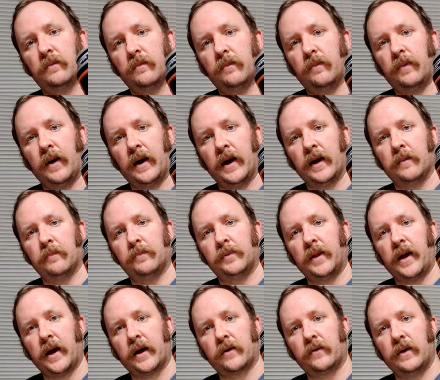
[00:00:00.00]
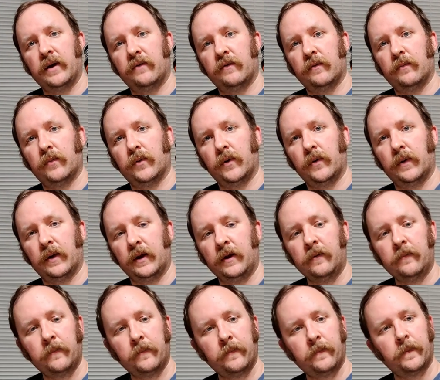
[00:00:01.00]
by Black Raven
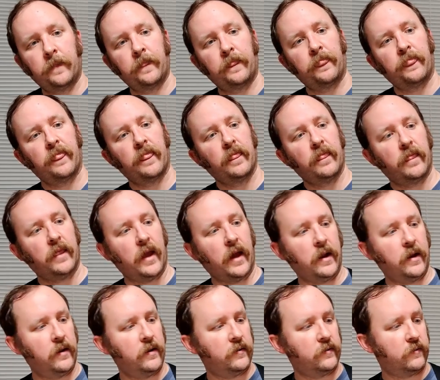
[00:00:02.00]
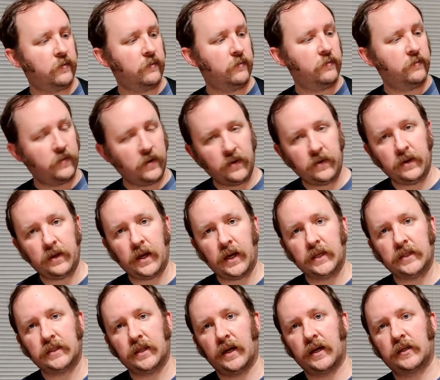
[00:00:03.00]
Brewing, and it is a very
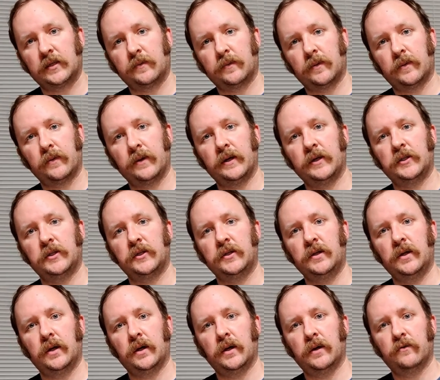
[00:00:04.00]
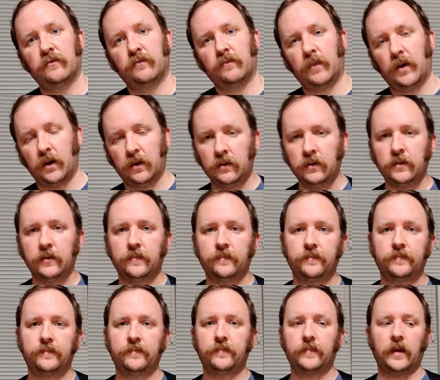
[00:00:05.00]
nice exploration of malt
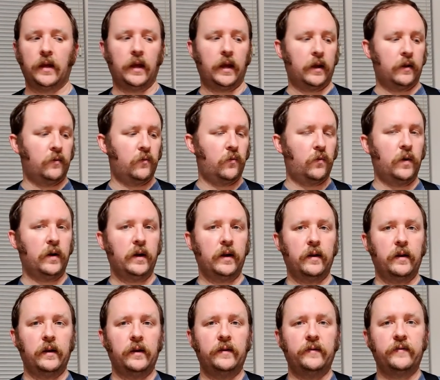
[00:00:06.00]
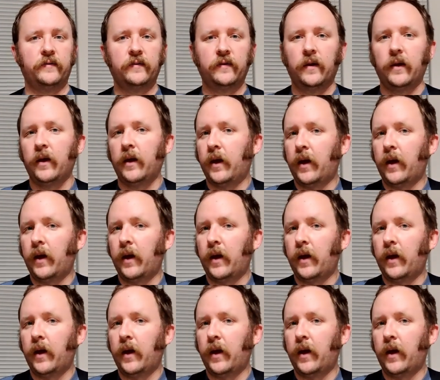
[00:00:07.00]
and what it is